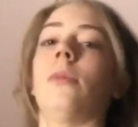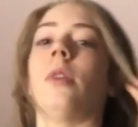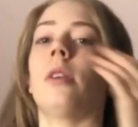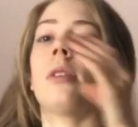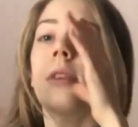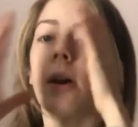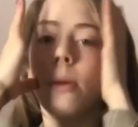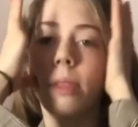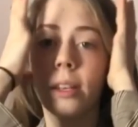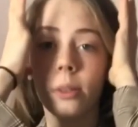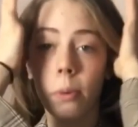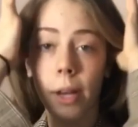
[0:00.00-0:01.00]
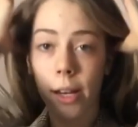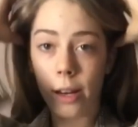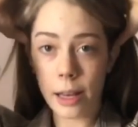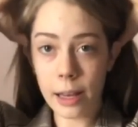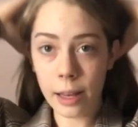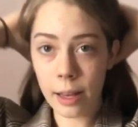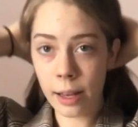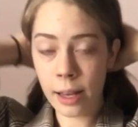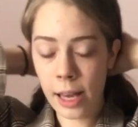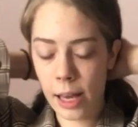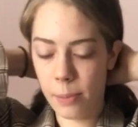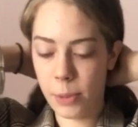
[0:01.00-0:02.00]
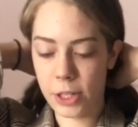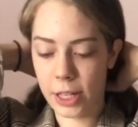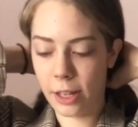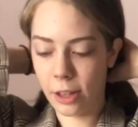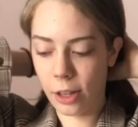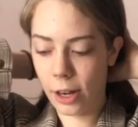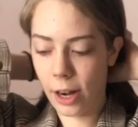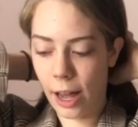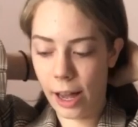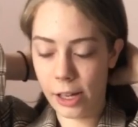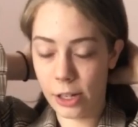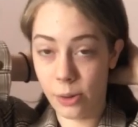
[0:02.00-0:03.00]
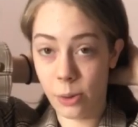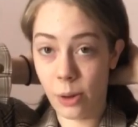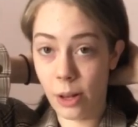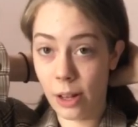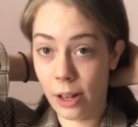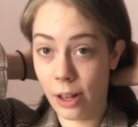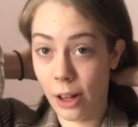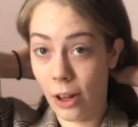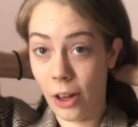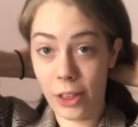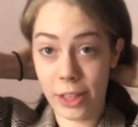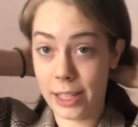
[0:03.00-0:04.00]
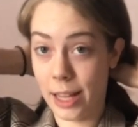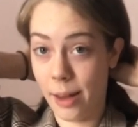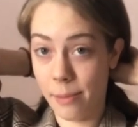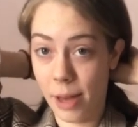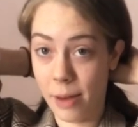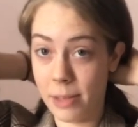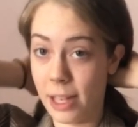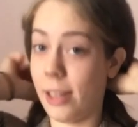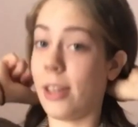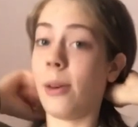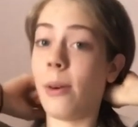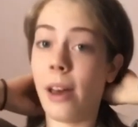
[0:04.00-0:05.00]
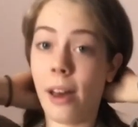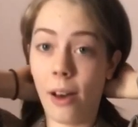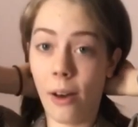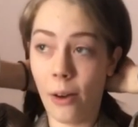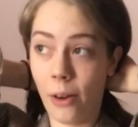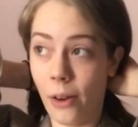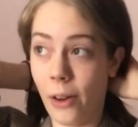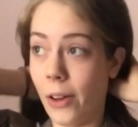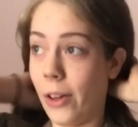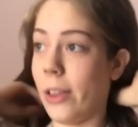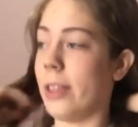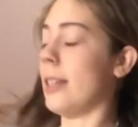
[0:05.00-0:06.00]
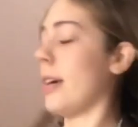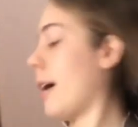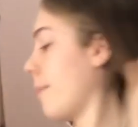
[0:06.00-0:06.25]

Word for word: So this one in particular, I do all the time. I'm telling you, all the time.